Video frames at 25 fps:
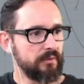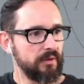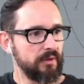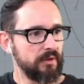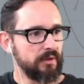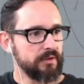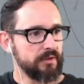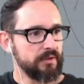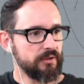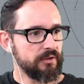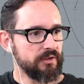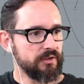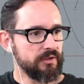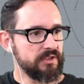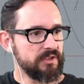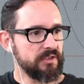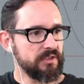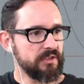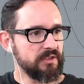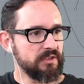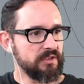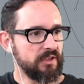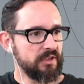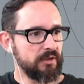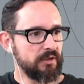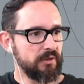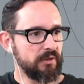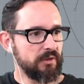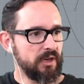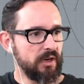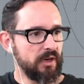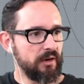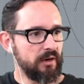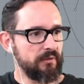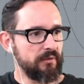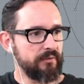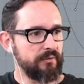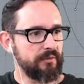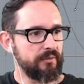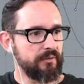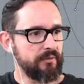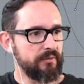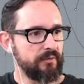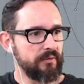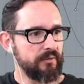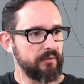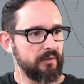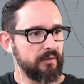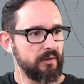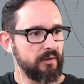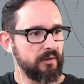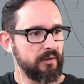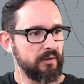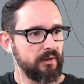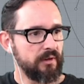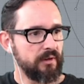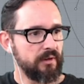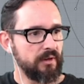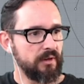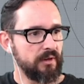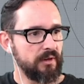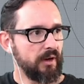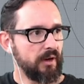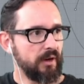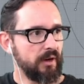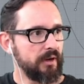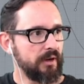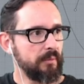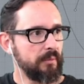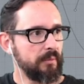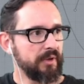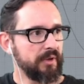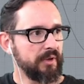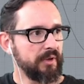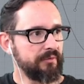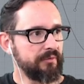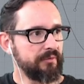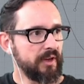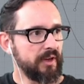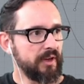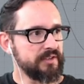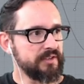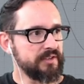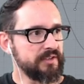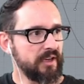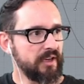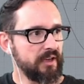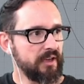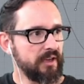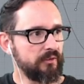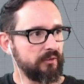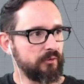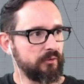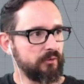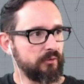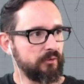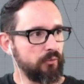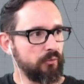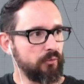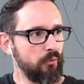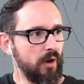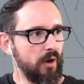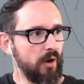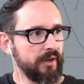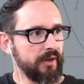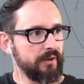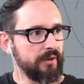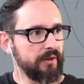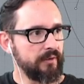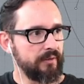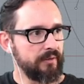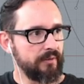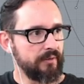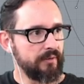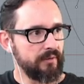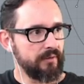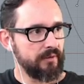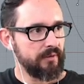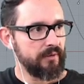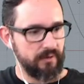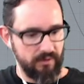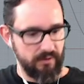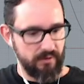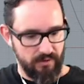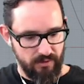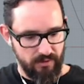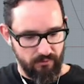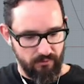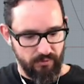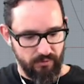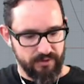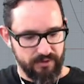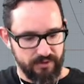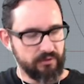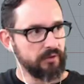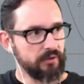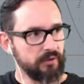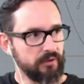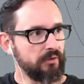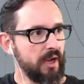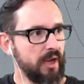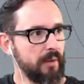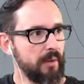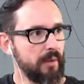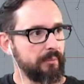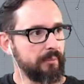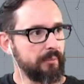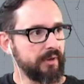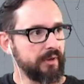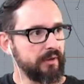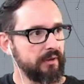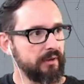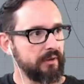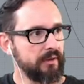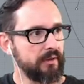so this is the degree curve, right? But if I say it to 1, what's going to happen